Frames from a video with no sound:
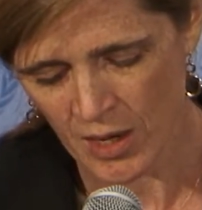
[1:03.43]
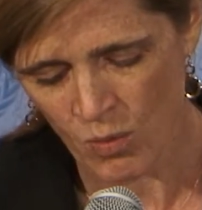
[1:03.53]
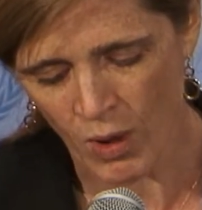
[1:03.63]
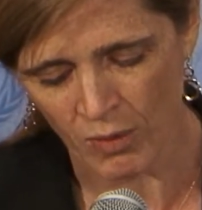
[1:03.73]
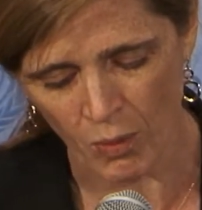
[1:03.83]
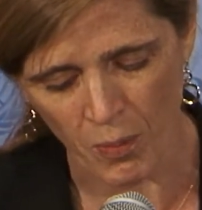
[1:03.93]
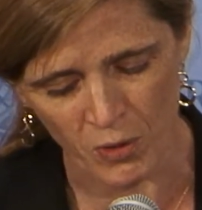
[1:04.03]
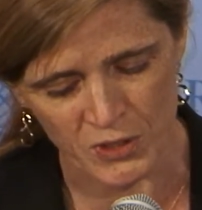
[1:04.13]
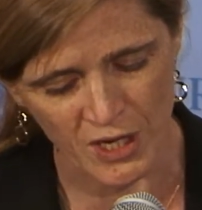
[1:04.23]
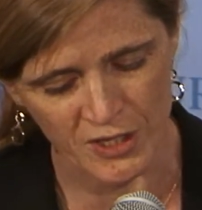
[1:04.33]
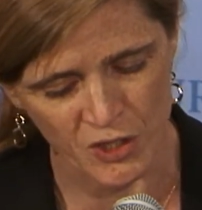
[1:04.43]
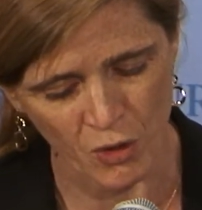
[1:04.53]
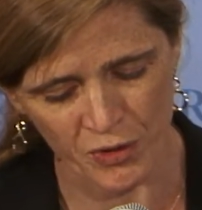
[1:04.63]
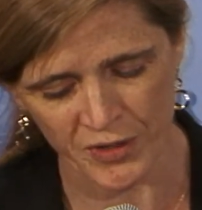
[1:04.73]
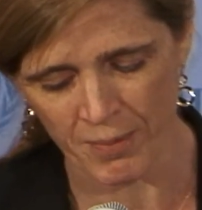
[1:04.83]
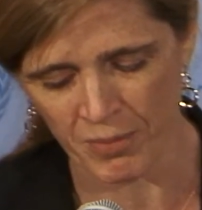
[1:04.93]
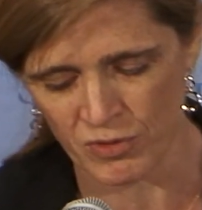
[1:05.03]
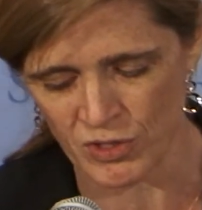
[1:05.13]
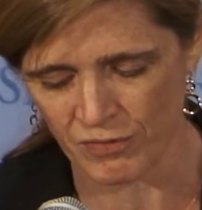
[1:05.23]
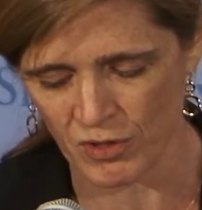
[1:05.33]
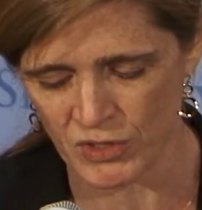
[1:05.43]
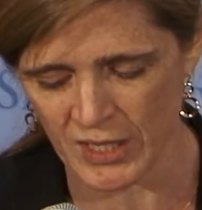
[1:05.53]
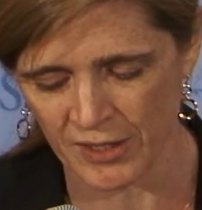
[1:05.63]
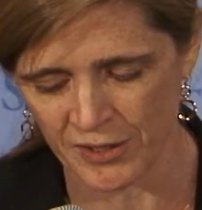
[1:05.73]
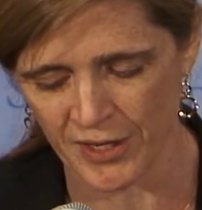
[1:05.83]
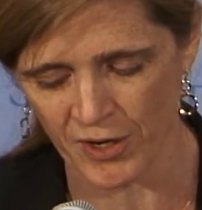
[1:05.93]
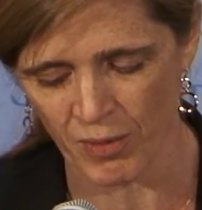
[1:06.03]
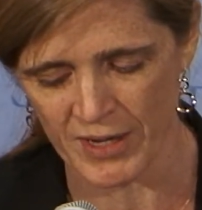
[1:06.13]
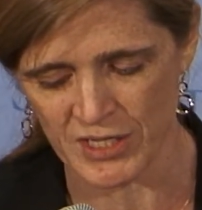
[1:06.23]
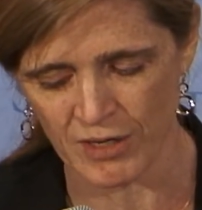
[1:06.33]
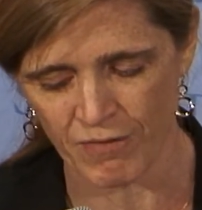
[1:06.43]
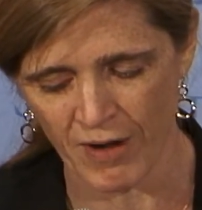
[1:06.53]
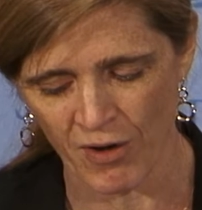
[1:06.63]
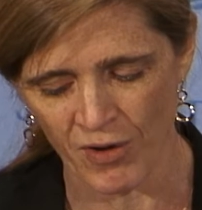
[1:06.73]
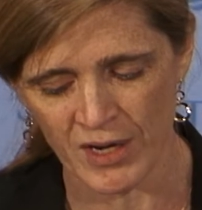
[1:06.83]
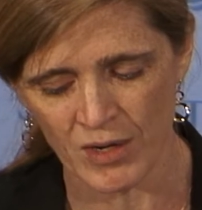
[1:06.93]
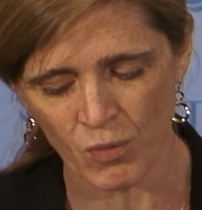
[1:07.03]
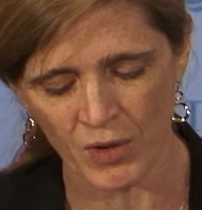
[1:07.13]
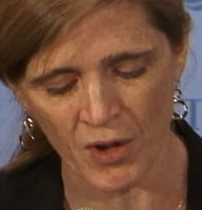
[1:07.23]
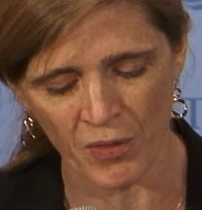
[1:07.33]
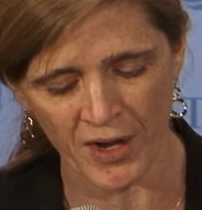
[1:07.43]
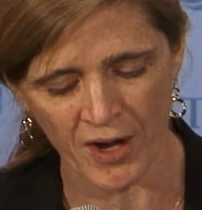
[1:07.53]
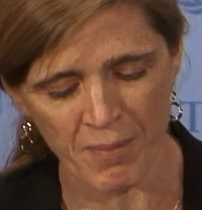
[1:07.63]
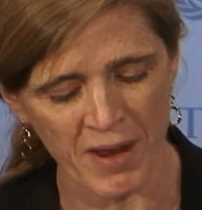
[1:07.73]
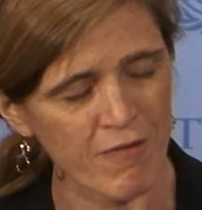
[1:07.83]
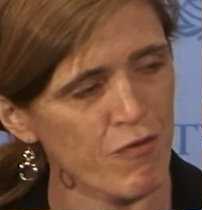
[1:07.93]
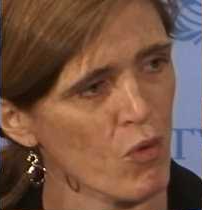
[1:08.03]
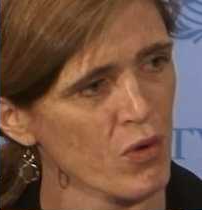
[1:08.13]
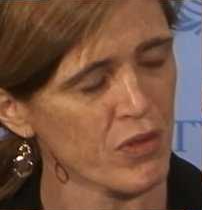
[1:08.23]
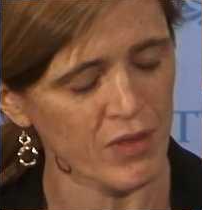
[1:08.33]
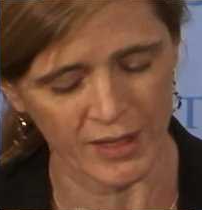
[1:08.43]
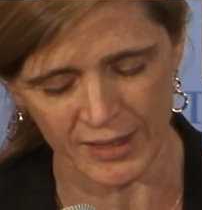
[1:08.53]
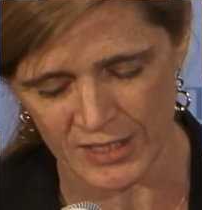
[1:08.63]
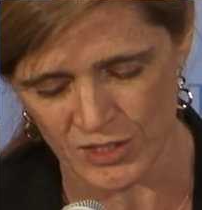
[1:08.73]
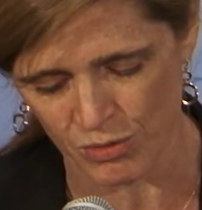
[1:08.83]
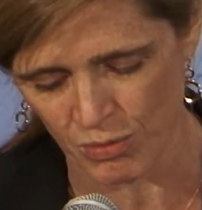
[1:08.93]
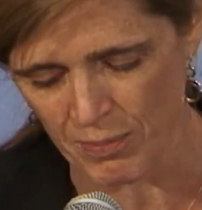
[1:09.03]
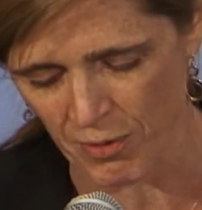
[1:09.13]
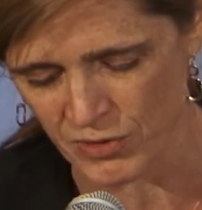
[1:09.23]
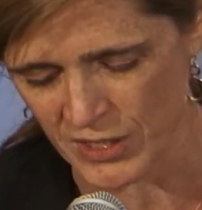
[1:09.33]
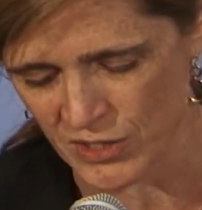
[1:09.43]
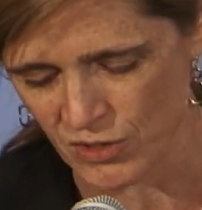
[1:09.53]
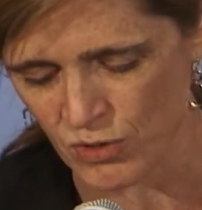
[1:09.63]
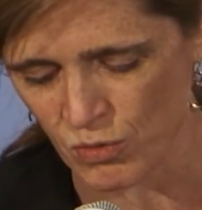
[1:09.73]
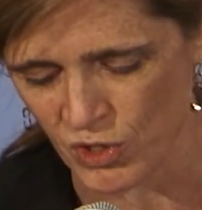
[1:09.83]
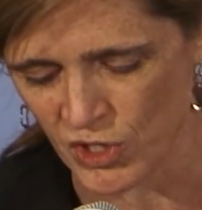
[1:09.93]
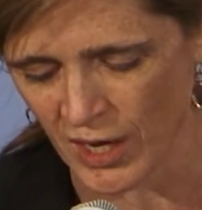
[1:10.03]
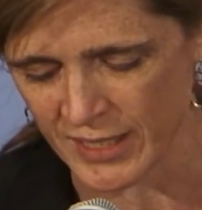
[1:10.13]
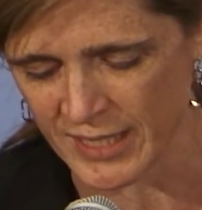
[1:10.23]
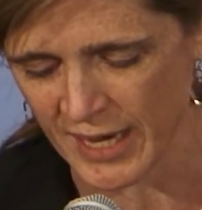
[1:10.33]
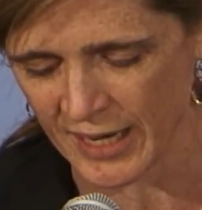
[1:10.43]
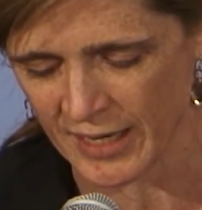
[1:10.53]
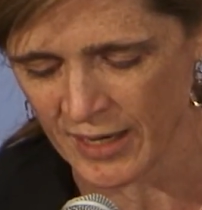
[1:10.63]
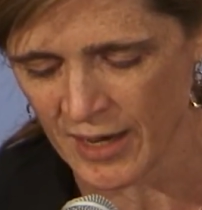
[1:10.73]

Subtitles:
While reports on total numbers of those killed and arrested vary, we know that on May 4th, at least three protesters were shot dead.